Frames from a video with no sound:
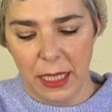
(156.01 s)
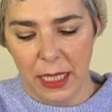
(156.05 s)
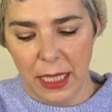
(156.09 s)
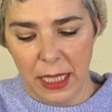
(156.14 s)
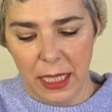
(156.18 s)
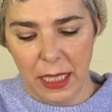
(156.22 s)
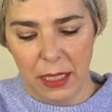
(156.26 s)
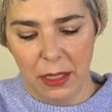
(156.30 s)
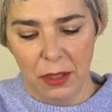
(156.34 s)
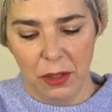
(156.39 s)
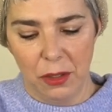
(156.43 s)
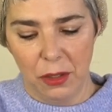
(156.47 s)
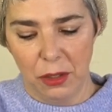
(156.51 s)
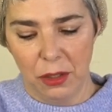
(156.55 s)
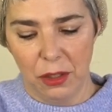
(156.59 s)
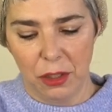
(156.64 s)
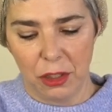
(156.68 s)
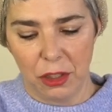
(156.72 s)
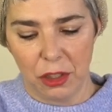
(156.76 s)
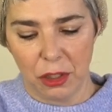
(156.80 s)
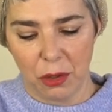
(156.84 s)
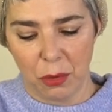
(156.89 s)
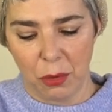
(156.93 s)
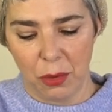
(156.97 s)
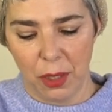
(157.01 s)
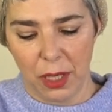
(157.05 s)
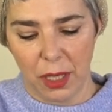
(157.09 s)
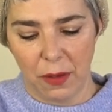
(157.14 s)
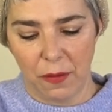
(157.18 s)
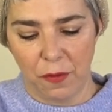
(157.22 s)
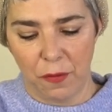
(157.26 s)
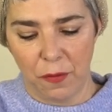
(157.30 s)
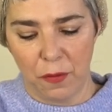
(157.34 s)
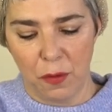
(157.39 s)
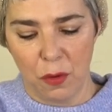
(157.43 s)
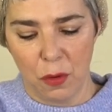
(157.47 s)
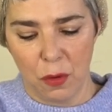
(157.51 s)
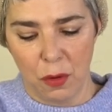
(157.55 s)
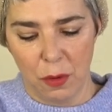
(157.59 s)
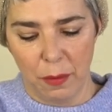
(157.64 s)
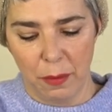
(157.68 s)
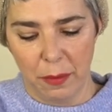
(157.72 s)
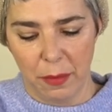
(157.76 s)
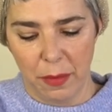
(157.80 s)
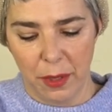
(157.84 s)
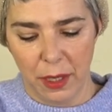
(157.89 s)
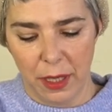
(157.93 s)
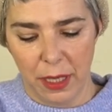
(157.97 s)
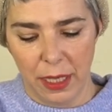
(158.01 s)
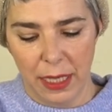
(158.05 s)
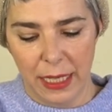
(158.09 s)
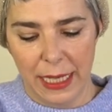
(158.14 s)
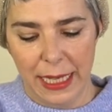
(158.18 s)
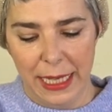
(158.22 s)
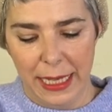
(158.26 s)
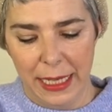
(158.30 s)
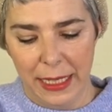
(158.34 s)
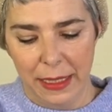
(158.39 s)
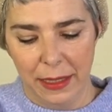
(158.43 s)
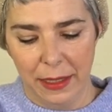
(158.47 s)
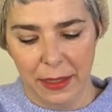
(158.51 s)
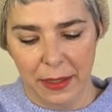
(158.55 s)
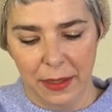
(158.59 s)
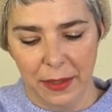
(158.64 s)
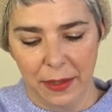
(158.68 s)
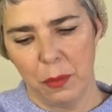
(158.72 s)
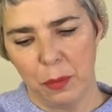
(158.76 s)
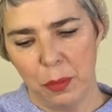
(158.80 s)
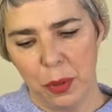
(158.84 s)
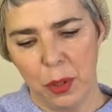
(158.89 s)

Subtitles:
into the square form again.